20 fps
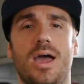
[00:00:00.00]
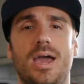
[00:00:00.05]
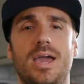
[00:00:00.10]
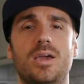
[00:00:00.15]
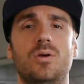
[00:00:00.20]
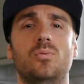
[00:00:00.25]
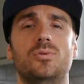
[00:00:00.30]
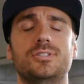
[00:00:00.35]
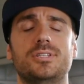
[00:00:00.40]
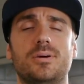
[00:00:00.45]

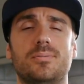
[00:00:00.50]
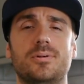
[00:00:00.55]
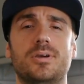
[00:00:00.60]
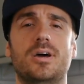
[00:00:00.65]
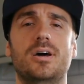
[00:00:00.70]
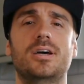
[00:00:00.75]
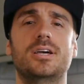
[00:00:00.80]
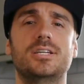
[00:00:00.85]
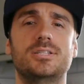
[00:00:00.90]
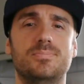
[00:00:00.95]
Hey, what's up
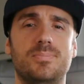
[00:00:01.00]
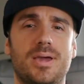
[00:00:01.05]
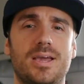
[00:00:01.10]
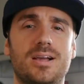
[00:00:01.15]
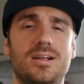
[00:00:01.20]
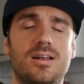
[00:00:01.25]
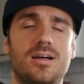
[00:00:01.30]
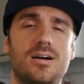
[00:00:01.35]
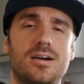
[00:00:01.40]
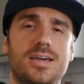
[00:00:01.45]
guys? Ben
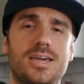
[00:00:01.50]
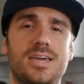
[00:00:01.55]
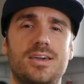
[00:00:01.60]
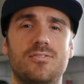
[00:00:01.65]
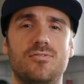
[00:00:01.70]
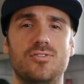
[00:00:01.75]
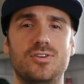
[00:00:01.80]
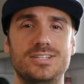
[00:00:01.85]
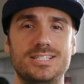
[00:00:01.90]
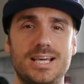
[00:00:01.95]
Clark
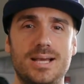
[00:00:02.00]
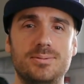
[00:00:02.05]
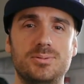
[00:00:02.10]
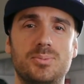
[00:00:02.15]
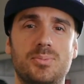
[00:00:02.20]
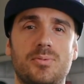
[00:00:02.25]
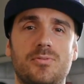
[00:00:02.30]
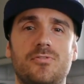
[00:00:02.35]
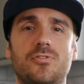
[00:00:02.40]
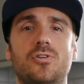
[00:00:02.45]
here for
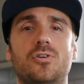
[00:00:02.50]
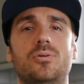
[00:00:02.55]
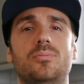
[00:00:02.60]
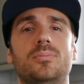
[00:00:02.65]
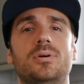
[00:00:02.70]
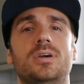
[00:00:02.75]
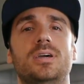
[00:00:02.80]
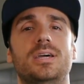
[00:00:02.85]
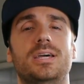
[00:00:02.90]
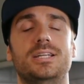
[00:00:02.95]
Adapt to
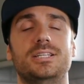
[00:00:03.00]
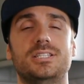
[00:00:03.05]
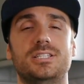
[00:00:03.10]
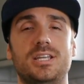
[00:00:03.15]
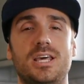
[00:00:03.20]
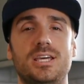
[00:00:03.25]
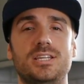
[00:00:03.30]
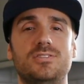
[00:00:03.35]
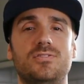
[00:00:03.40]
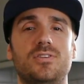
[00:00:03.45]
Perform. In
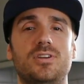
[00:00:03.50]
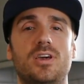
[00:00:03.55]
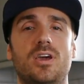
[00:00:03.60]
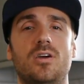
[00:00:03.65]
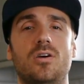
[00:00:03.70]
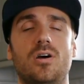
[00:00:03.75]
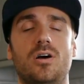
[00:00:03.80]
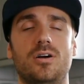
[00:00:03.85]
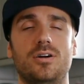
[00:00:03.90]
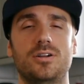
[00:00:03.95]
today's
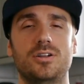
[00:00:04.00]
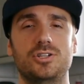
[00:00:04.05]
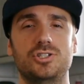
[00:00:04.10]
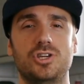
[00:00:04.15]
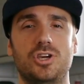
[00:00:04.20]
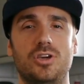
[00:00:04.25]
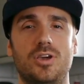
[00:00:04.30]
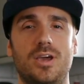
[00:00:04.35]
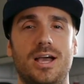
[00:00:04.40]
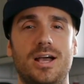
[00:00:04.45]
video I'm going to
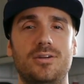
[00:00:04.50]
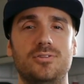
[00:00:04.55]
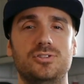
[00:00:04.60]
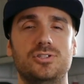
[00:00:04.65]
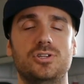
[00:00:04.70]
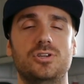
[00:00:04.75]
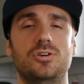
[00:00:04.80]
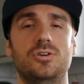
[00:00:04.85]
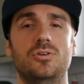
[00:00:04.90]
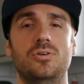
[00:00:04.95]
show you how
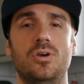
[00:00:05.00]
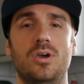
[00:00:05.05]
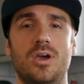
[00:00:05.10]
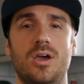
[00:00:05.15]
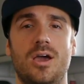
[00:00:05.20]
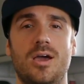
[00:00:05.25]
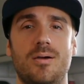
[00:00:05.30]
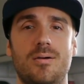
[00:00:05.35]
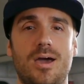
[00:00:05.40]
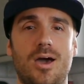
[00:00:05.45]
to
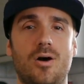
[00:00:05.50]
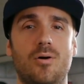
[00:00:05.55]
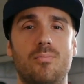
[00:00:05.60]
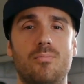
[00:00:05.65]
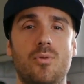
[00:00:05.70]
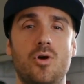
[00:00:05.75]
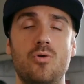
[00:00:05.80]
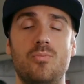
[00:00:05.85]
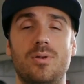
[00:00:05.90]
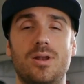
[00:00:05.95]
help
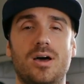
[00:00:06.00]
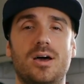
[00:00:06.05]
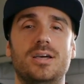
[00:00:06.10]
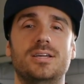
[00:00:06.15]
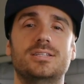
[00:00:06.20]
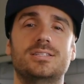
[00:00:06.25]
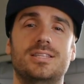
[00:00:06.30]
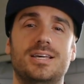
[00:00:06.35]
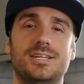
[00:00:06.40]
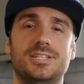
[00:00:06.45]

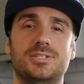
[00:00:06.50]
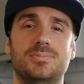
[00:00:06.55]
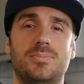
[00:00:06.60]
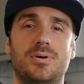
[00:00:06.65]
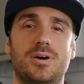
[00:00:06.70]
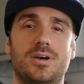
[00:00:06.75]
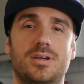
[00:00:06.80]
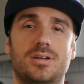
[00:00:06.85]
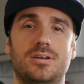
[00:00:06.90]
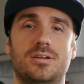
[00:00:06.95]
mobilise that
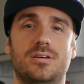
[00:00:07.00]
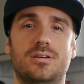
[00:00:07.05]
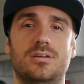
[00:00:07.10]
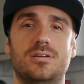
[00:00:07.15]
spine.